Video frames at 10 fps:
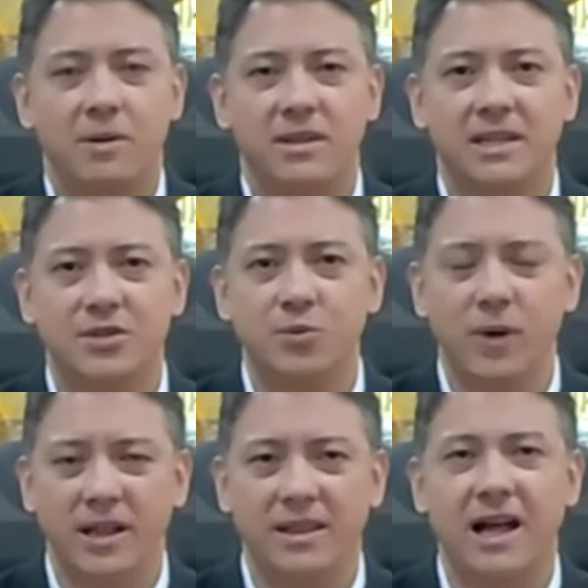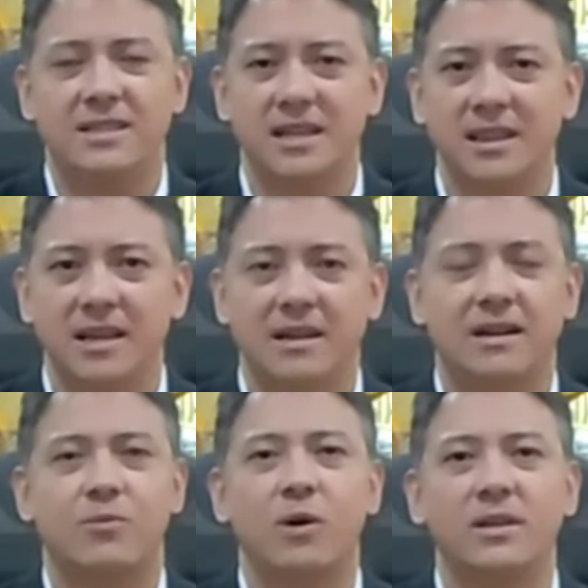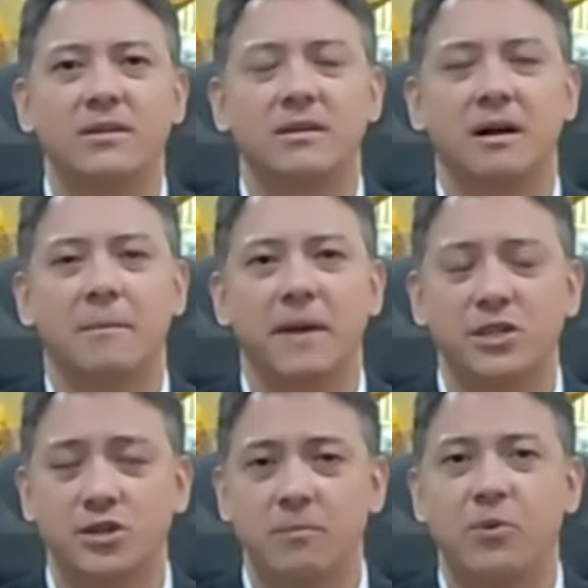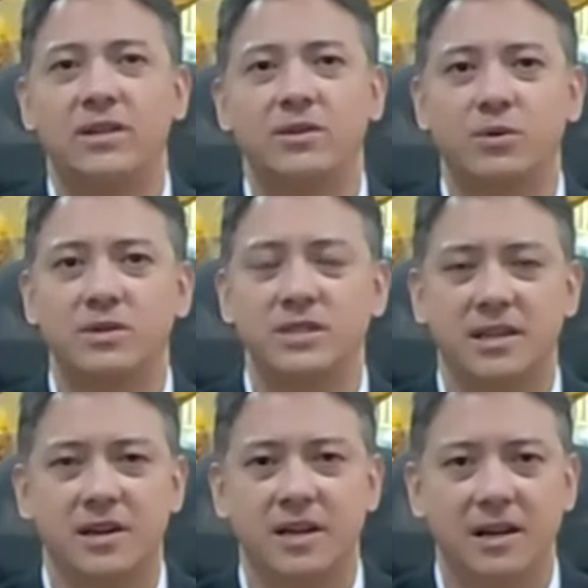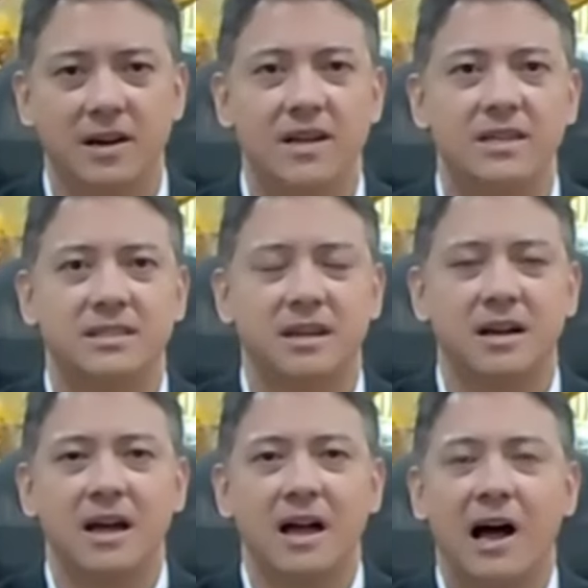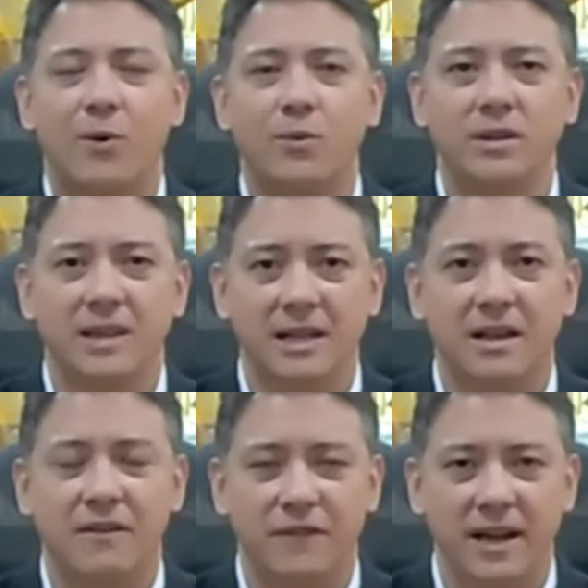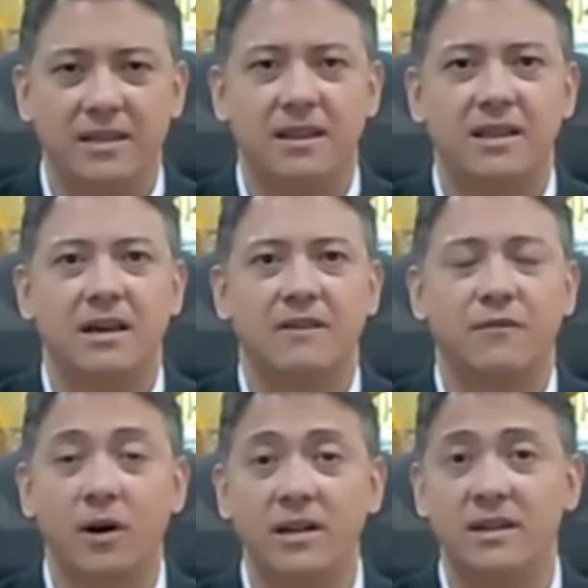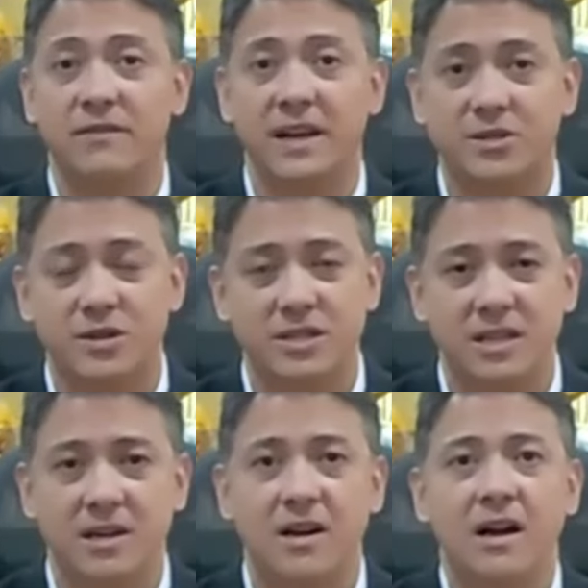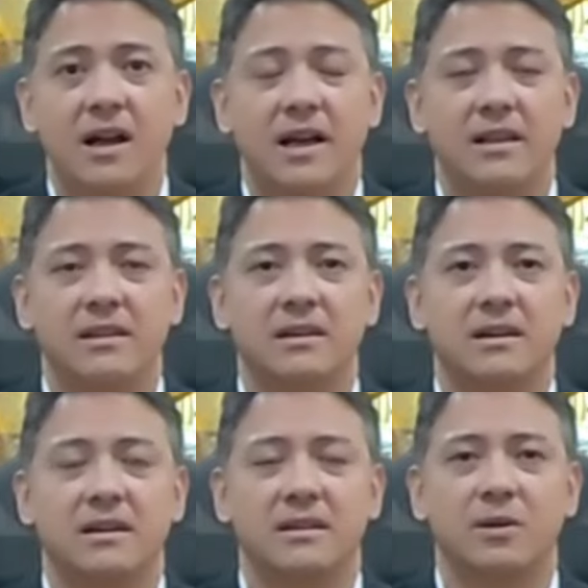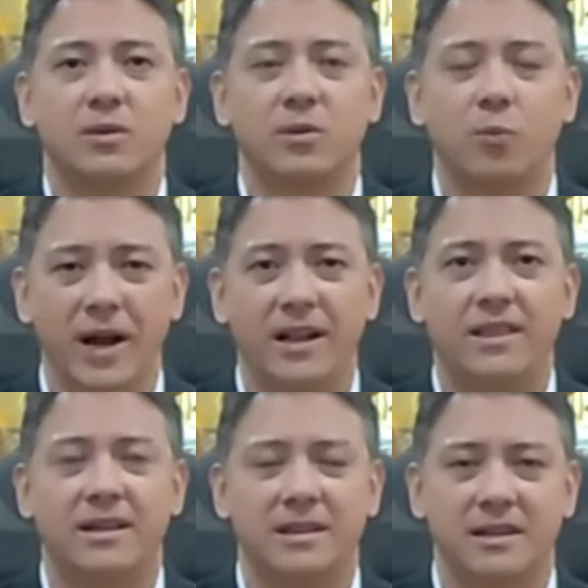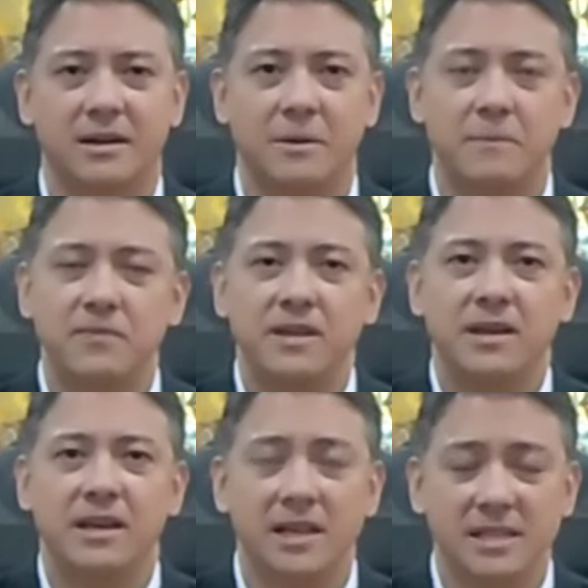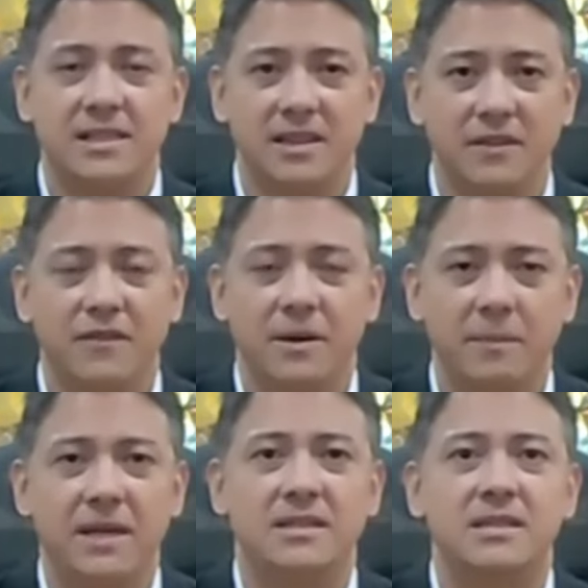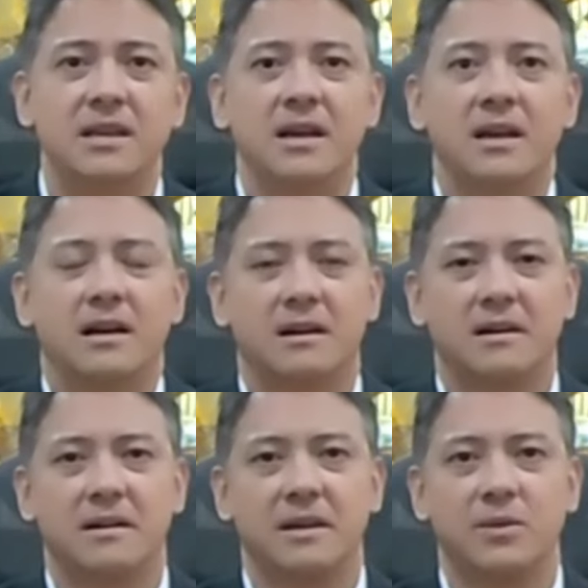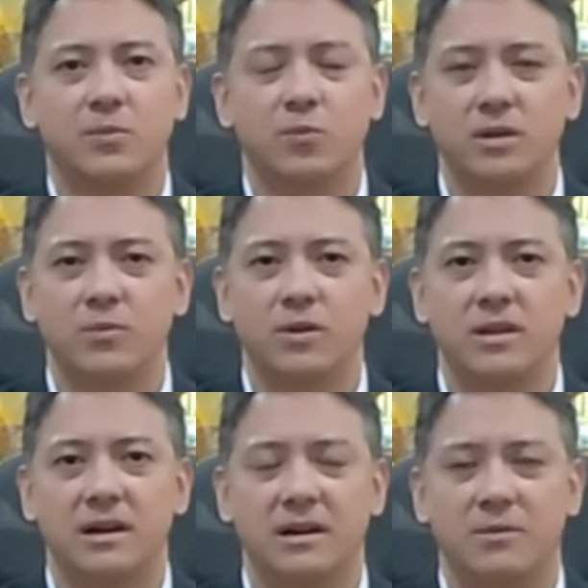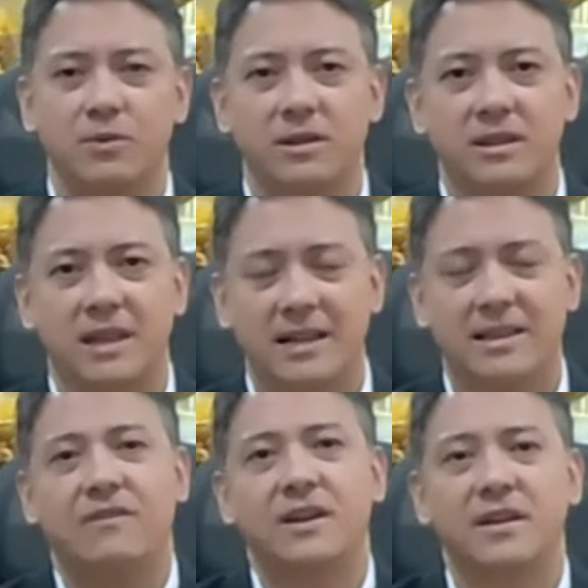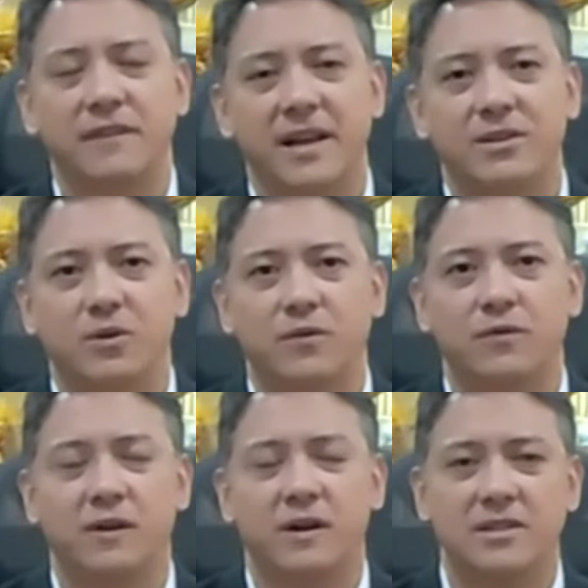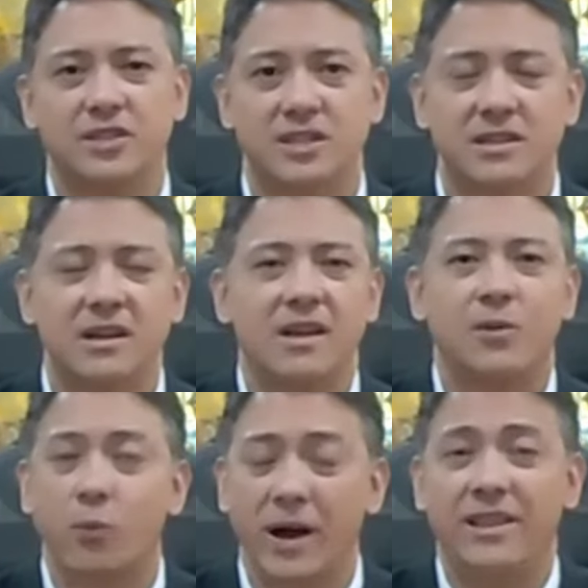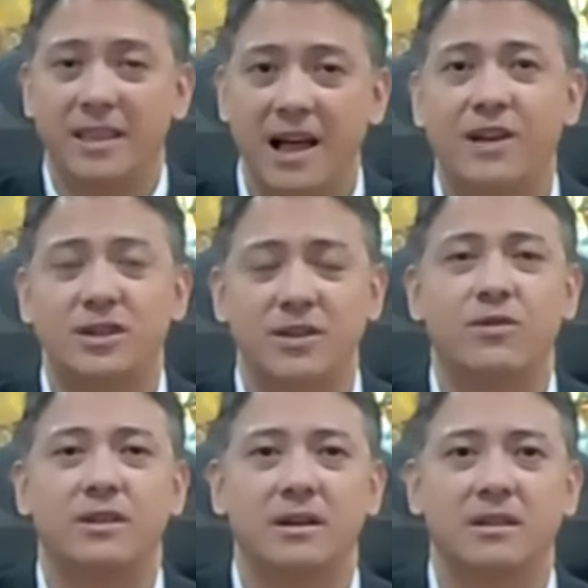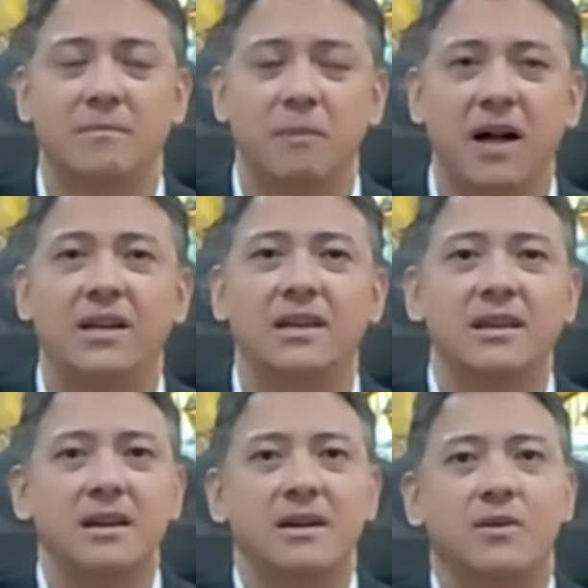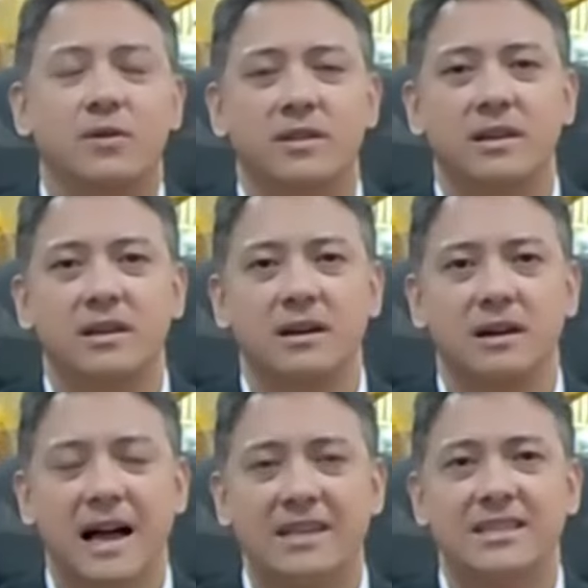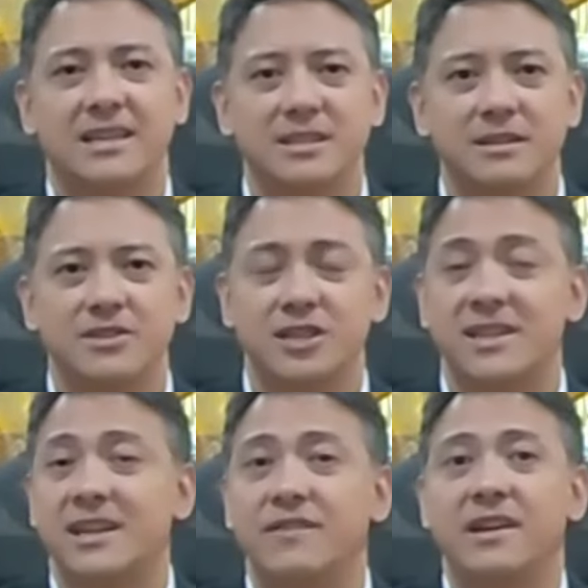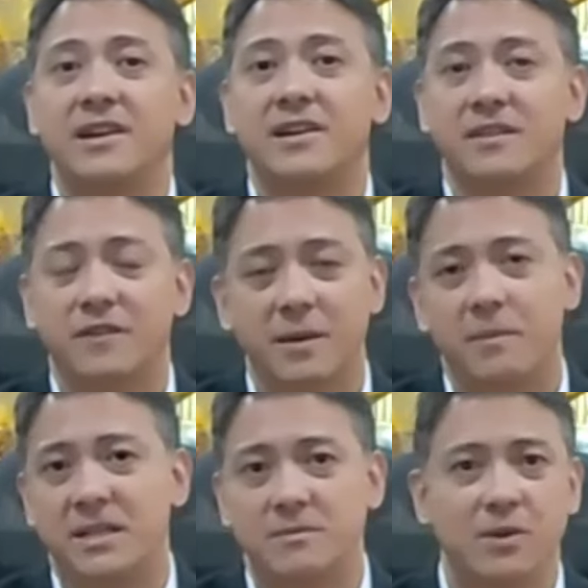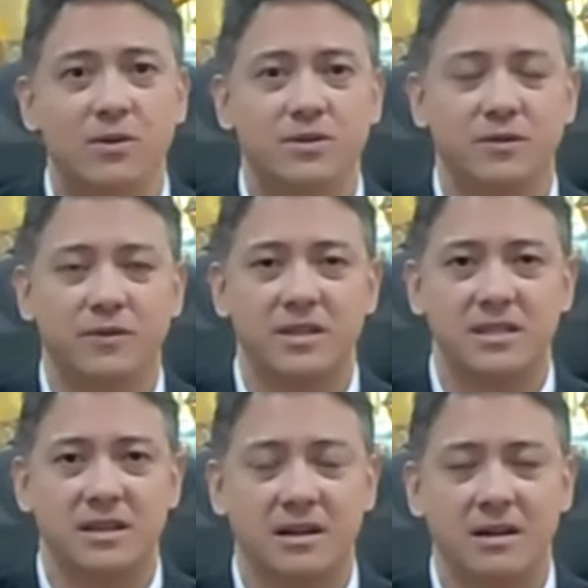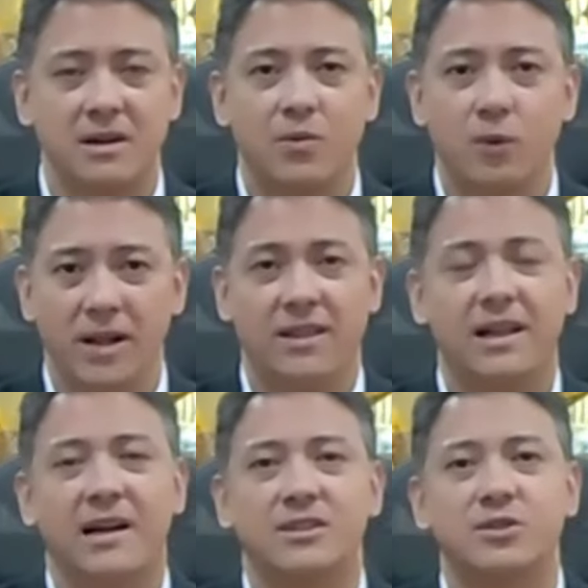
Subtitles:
But as to wealth tax, I think one major point to consider here is how would that affect the foreign investors here and the wealth that is in the Philippines? Would that have an effect of just the wealth actually, or the money or the assets just leaving here in the Philippines because of this wealth tax?